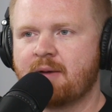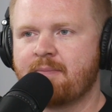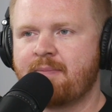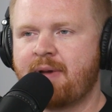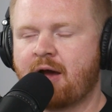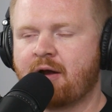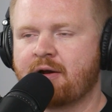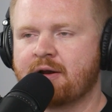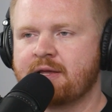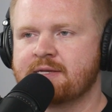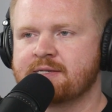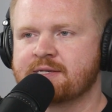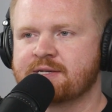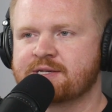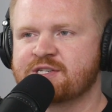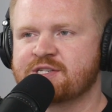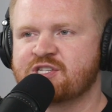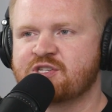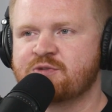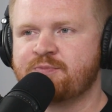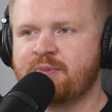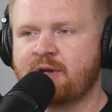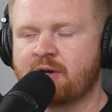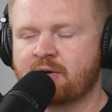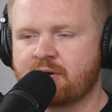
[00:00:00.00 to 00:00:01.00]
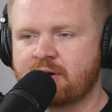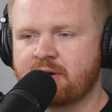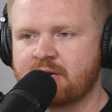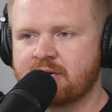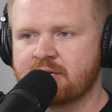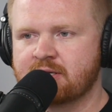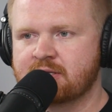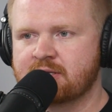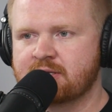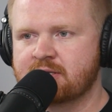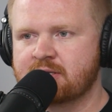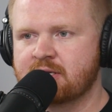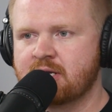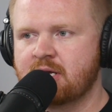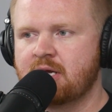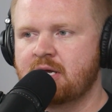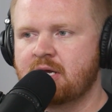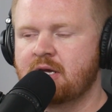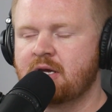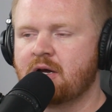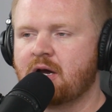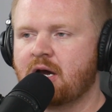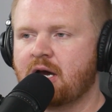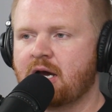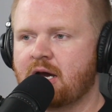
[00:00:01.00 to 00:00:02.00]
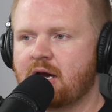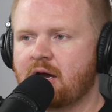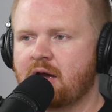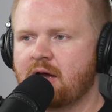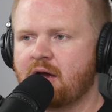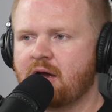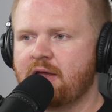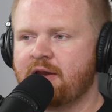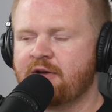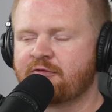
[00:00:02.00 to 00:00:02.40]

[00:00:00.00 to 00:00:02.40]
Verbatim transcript: about his experience uh,